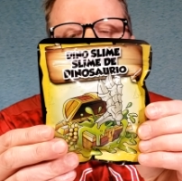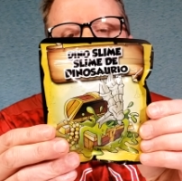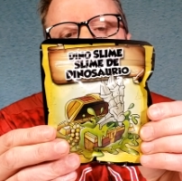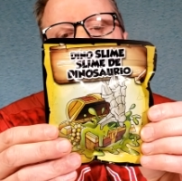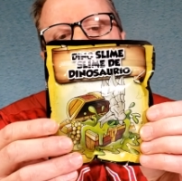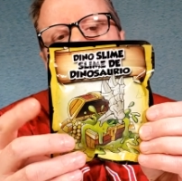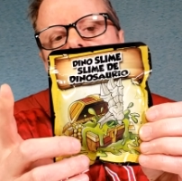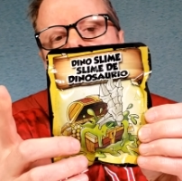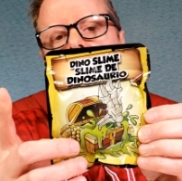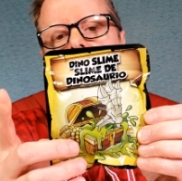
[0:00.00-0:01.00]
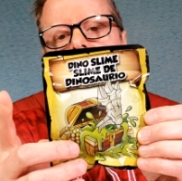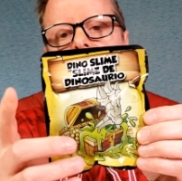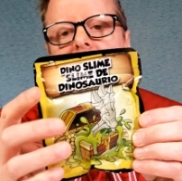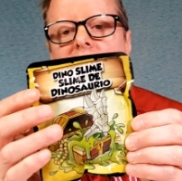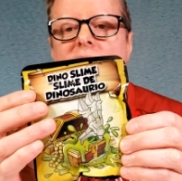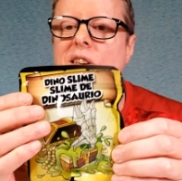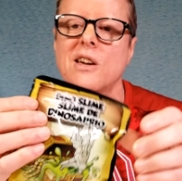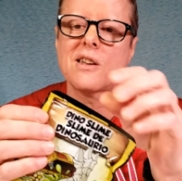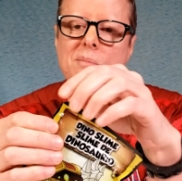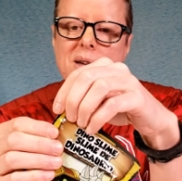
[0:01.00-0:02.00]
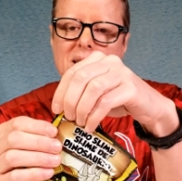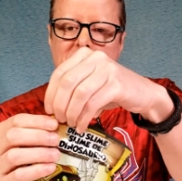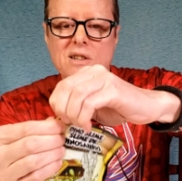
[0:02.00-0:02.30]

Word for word: Okay, he's kicking out of here. He's kicking, man.